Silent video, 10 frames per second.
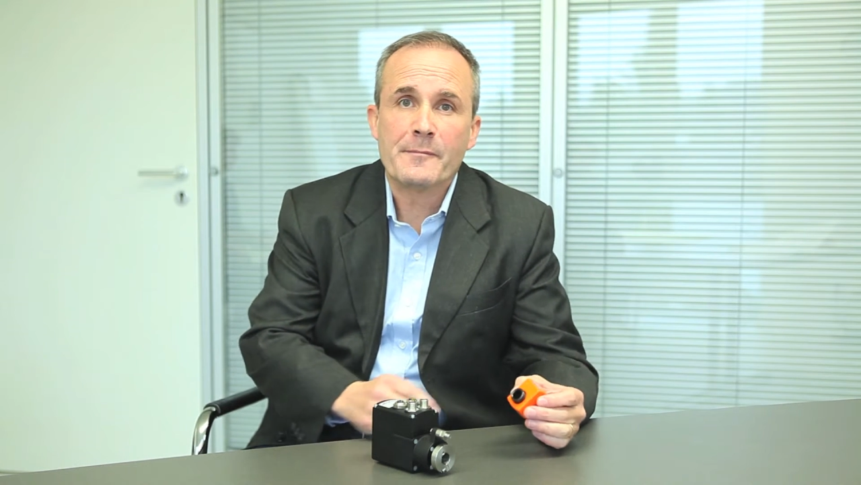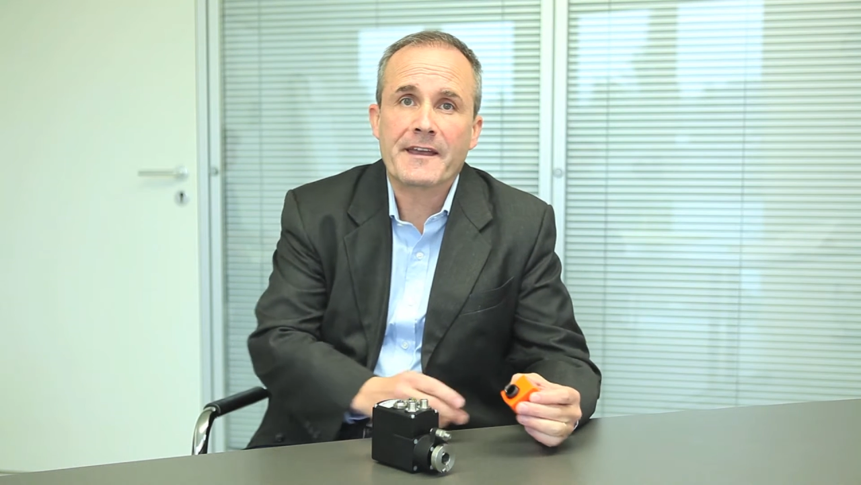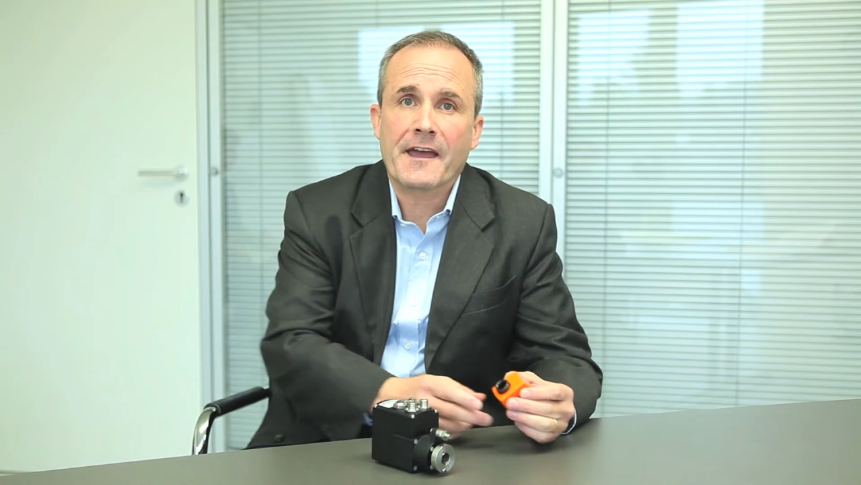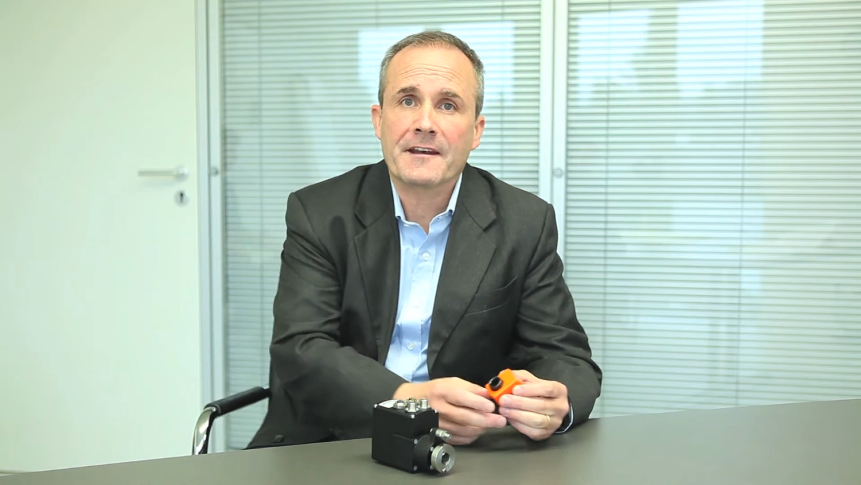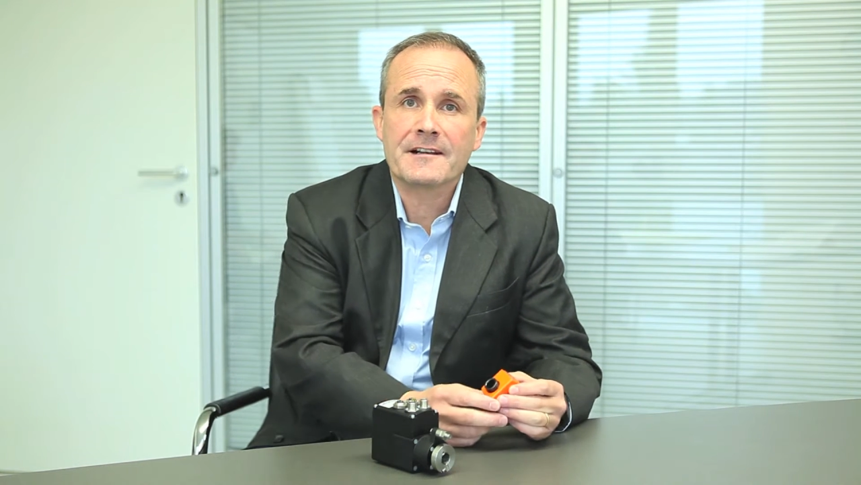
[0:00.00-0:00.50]

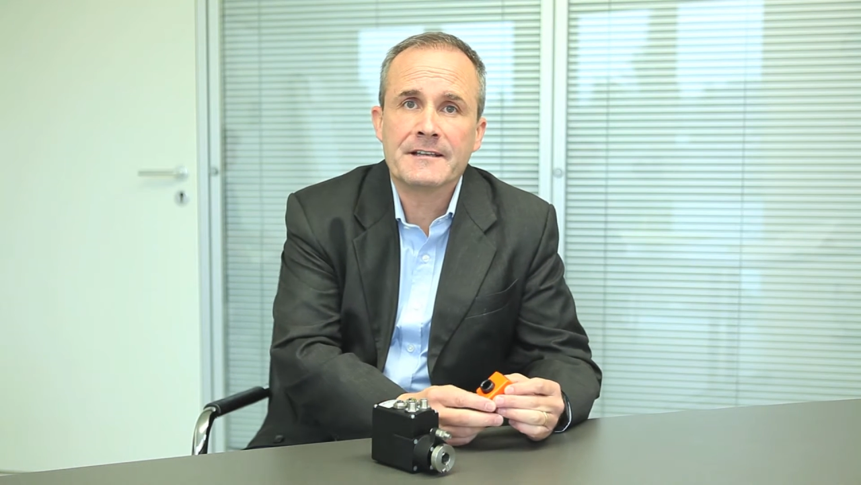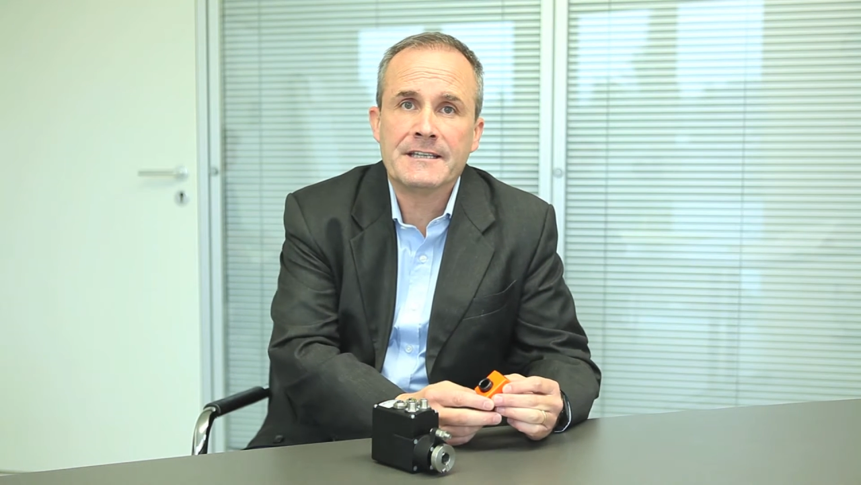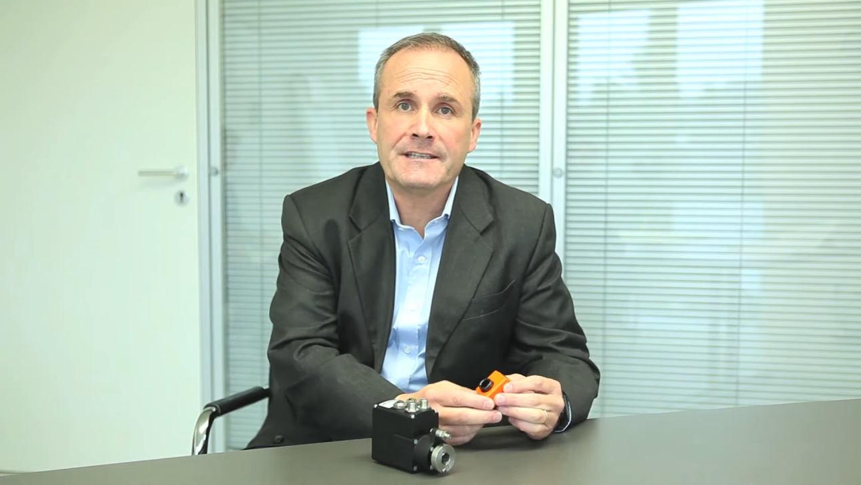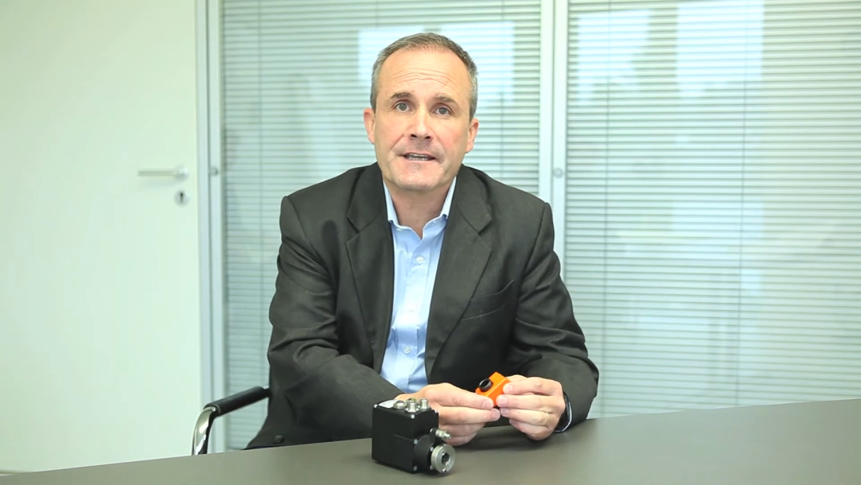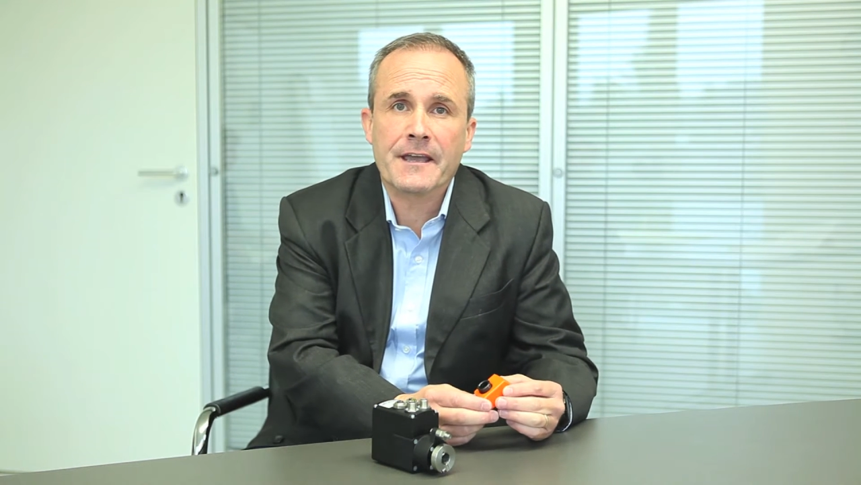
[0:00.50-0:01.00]
mechanical
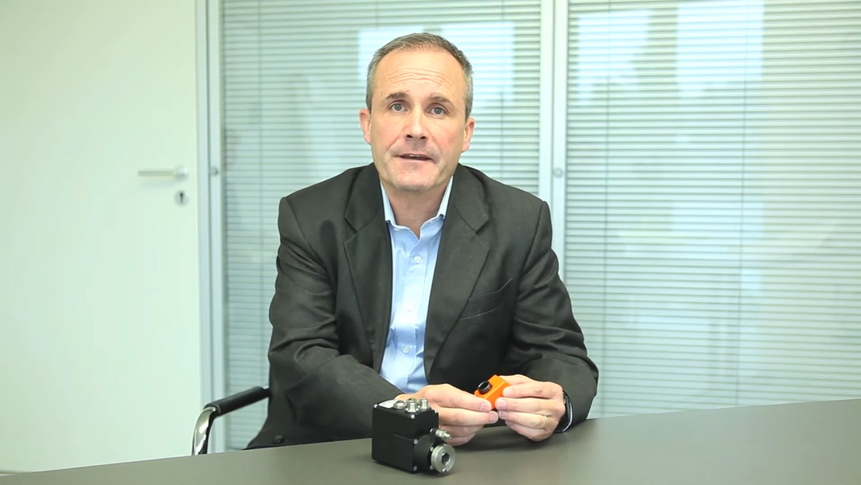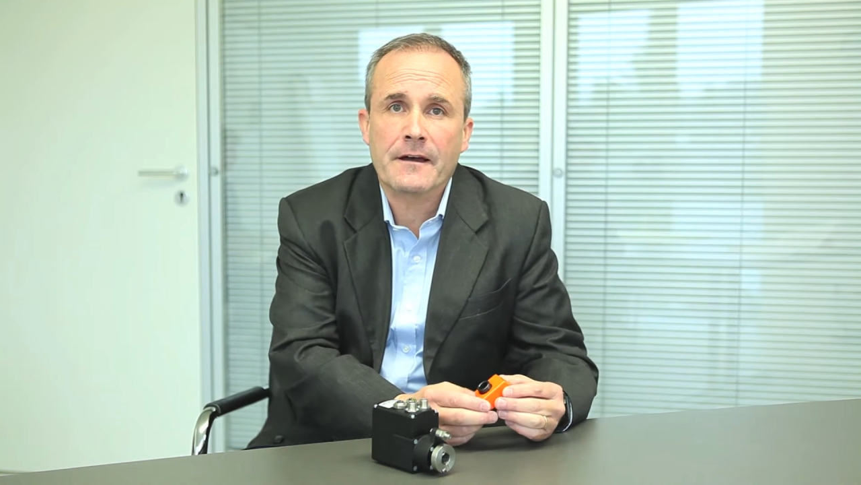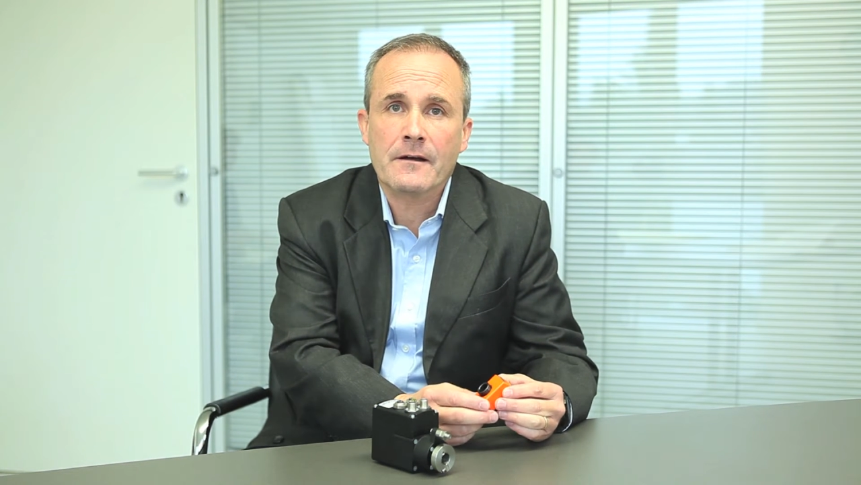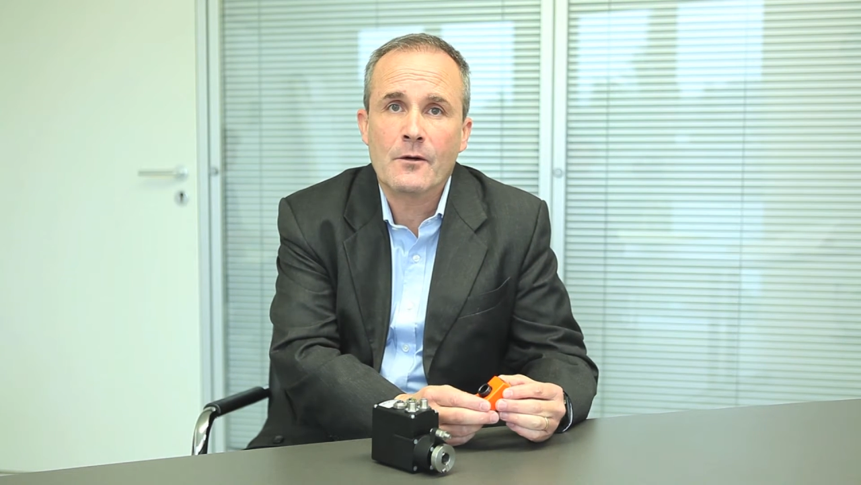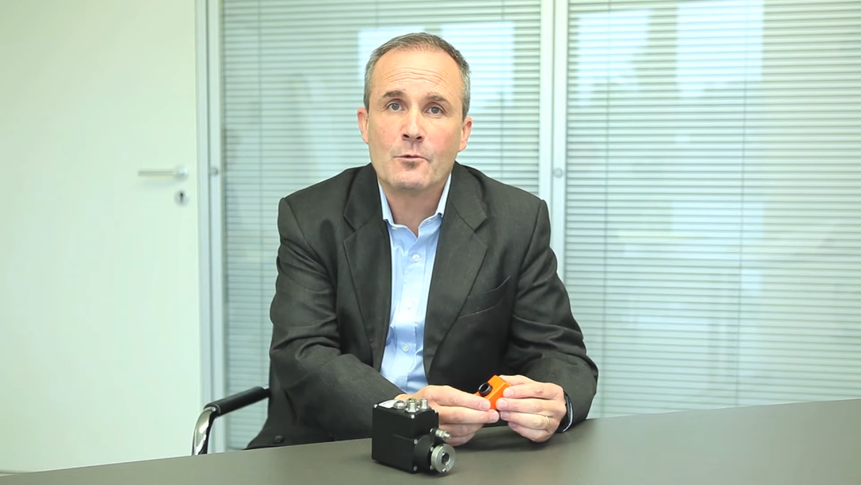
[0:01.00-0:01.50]
indicator,